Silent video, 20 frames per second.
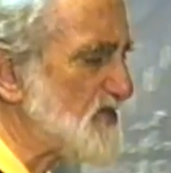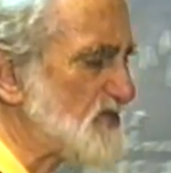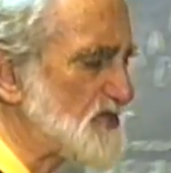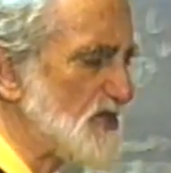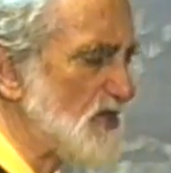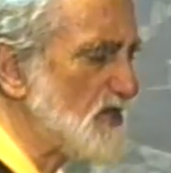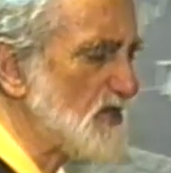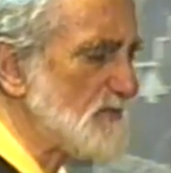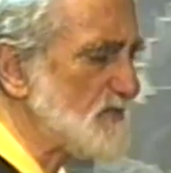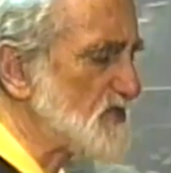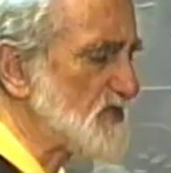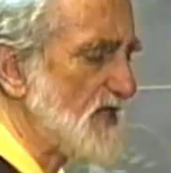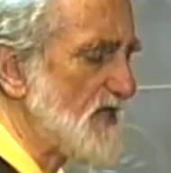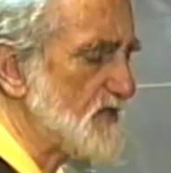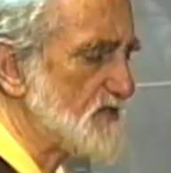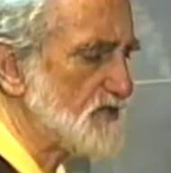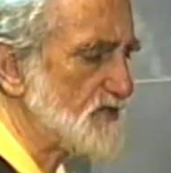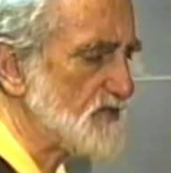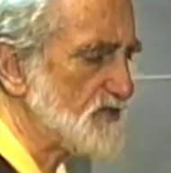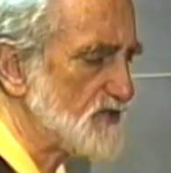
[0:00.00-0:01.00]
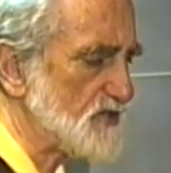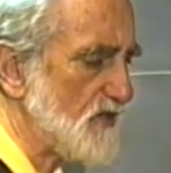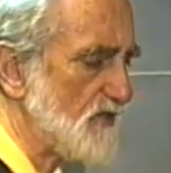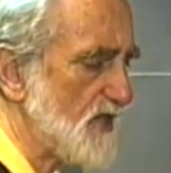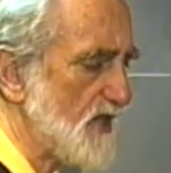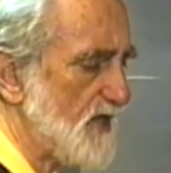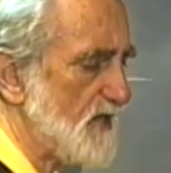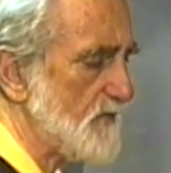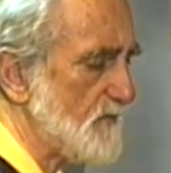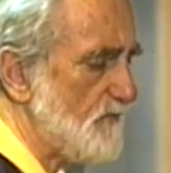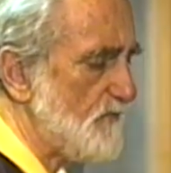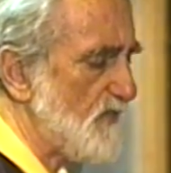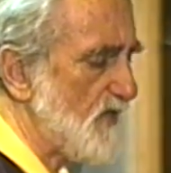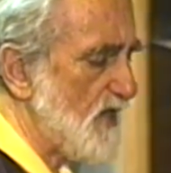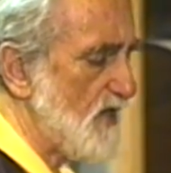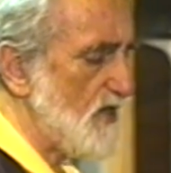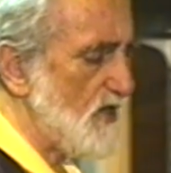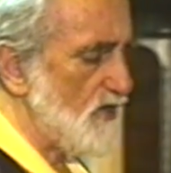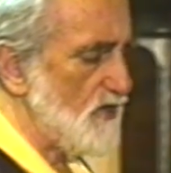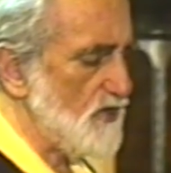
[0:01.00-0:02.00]
the circumstances so that
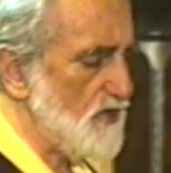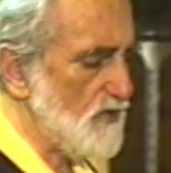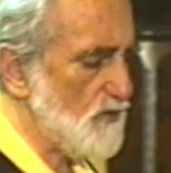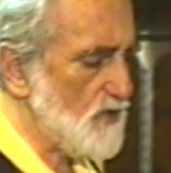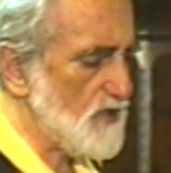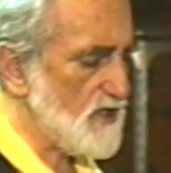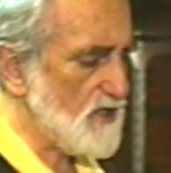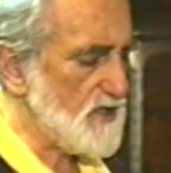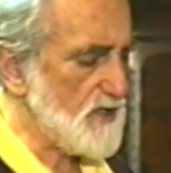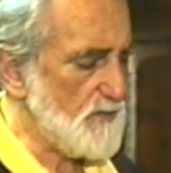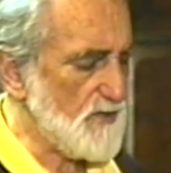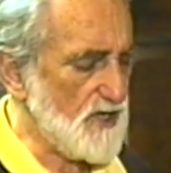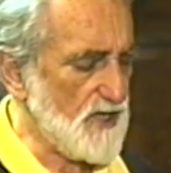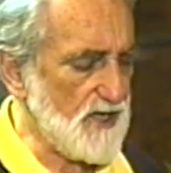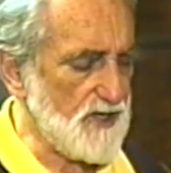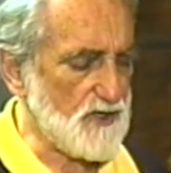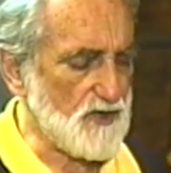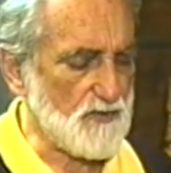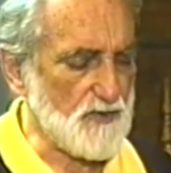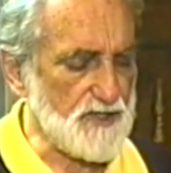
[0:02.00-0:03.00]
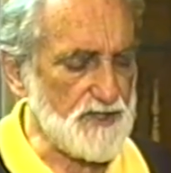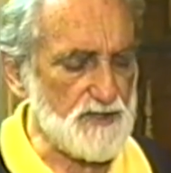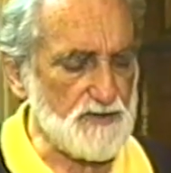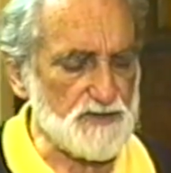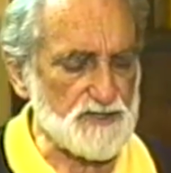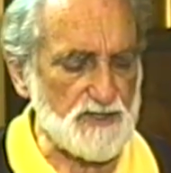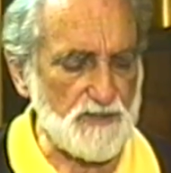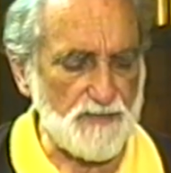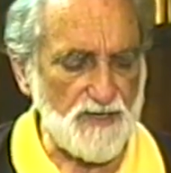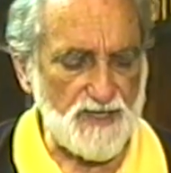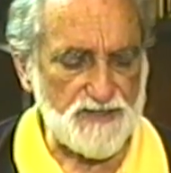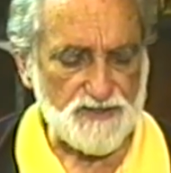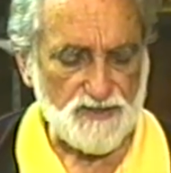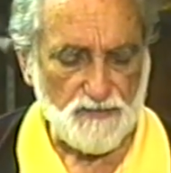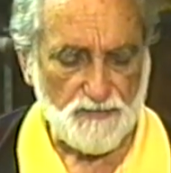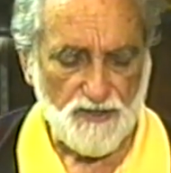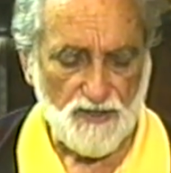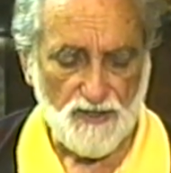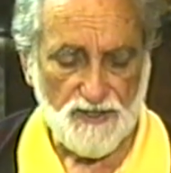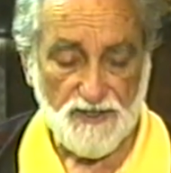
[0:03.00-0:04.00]
you will eliminate or reduce the
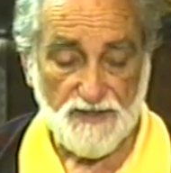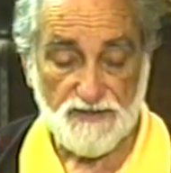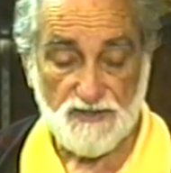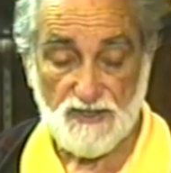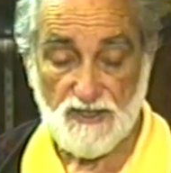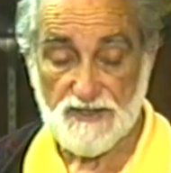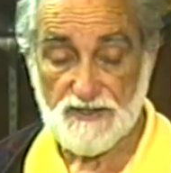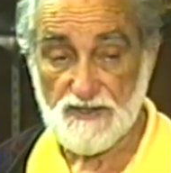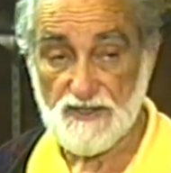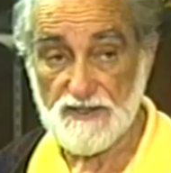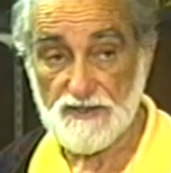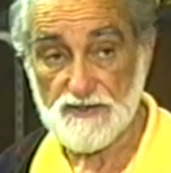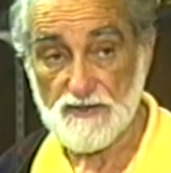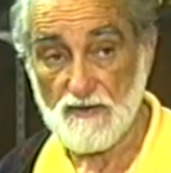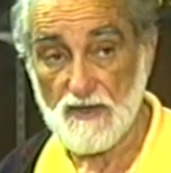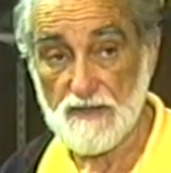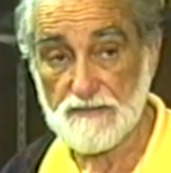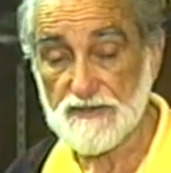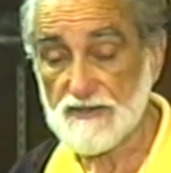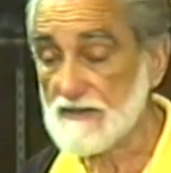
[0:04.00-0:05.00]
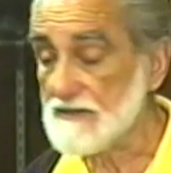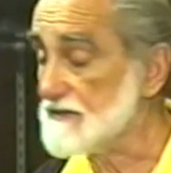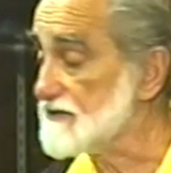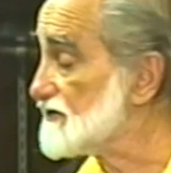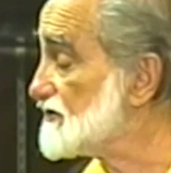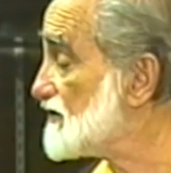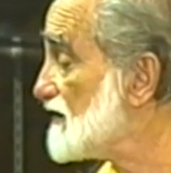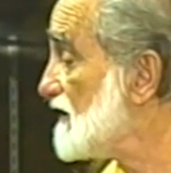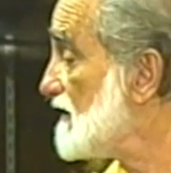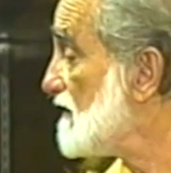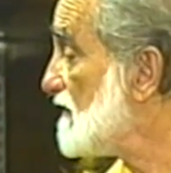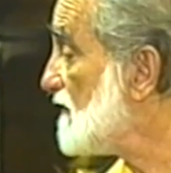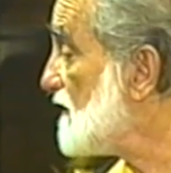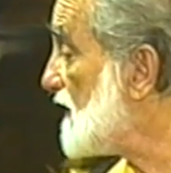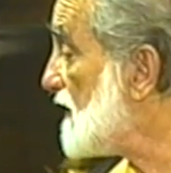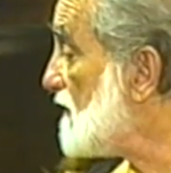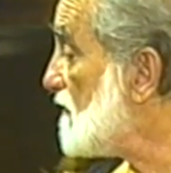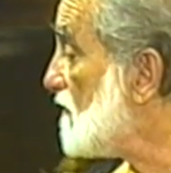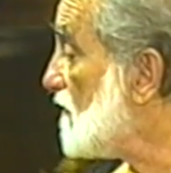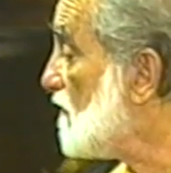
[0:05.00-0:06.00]
possibility of such interruptions?
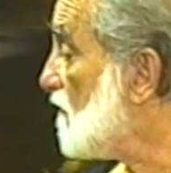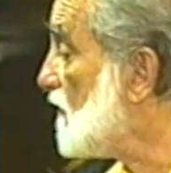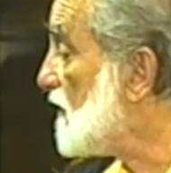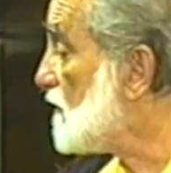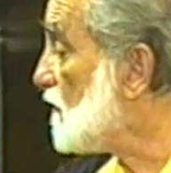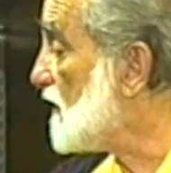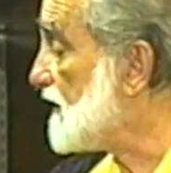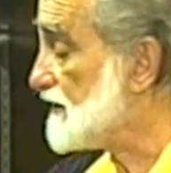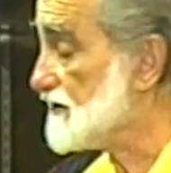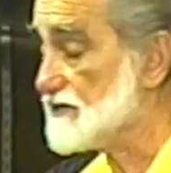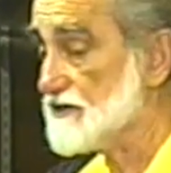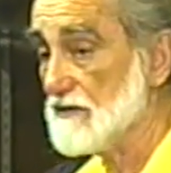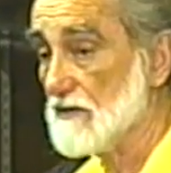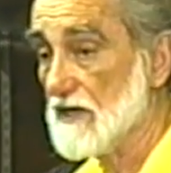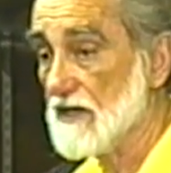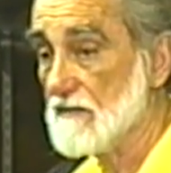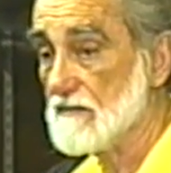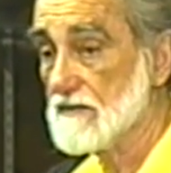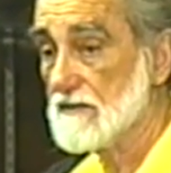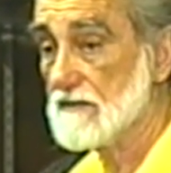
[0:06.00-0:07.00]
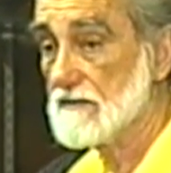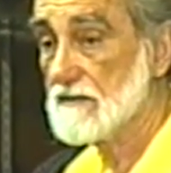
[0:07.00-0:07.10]
Then what wakes you up?